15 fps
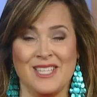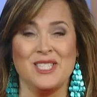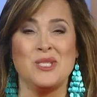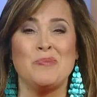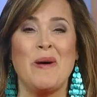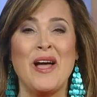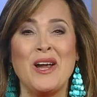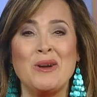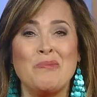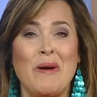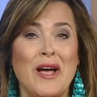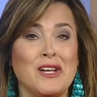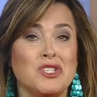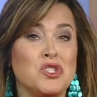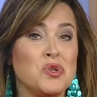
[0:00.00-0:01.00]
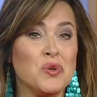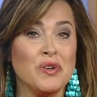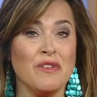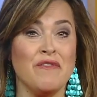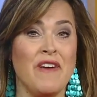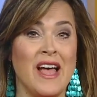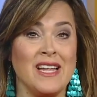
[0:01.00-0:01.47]
Inspired by
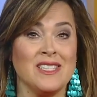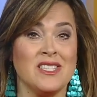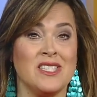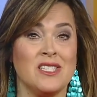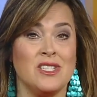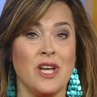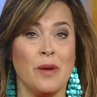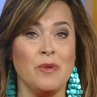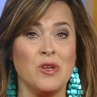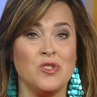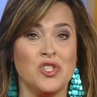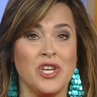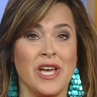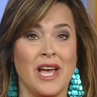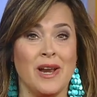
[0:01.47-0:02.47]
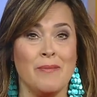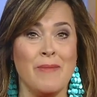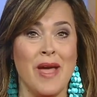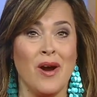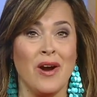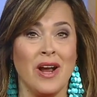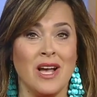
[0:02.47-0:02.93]
true events, the
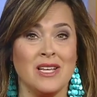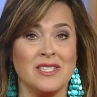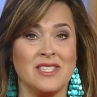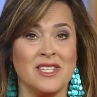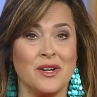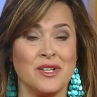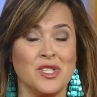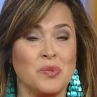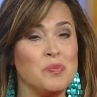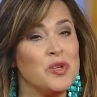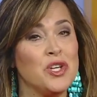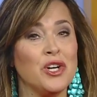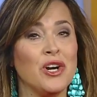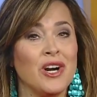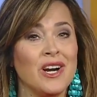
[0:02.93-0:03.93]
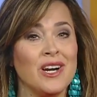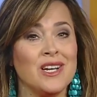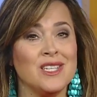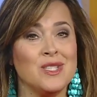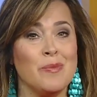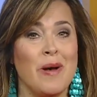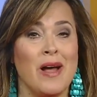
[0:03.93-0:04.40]
WGN America series
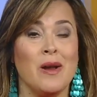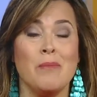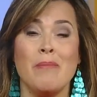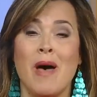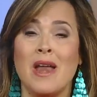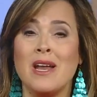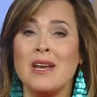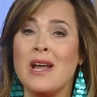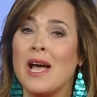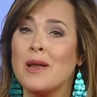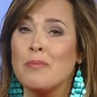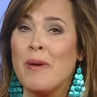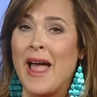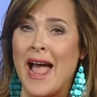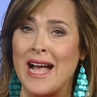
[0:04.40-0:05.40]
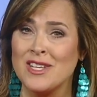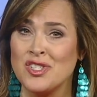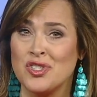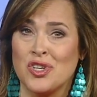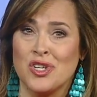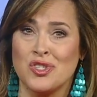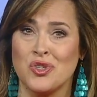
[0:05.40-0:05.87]
Pure is about a Mennonite
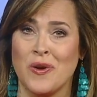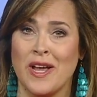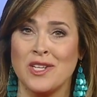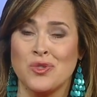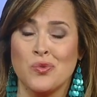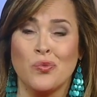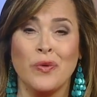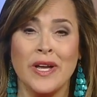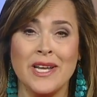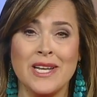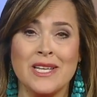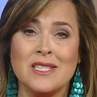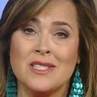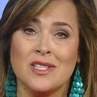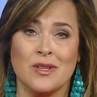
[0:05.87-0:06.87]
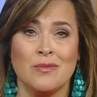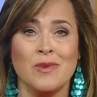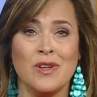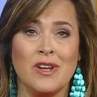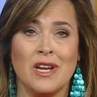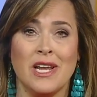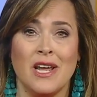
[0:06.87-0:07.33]
pastor trying to rid his
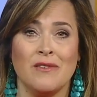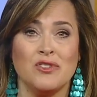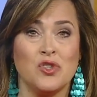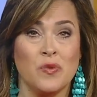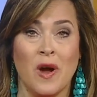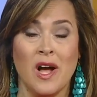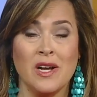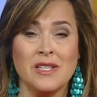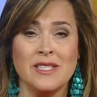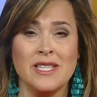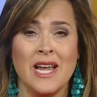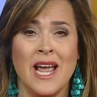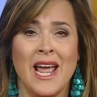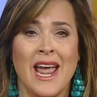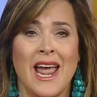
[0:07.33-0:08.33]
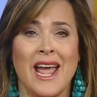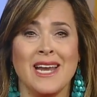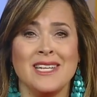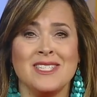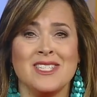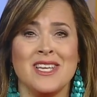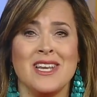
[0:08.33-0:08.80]
community of drugs
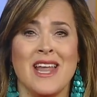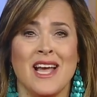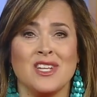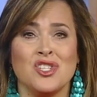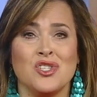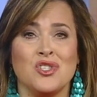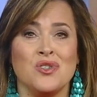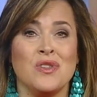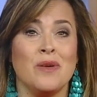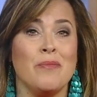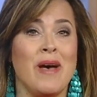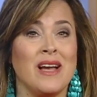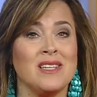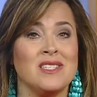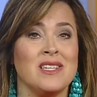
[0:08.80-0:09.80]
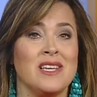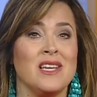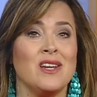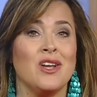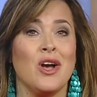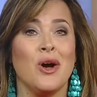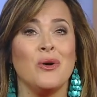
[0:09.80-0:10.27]
and its connection to the
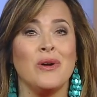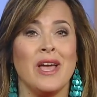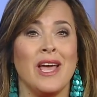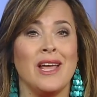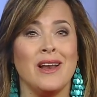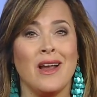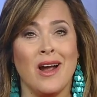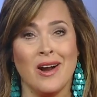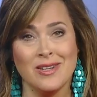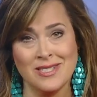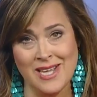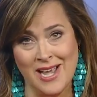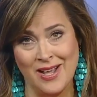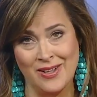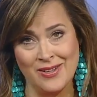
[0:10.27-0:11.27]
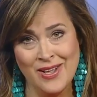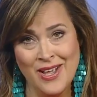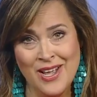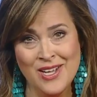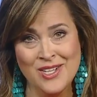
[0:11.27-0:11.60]
Mexican cocaine cartel.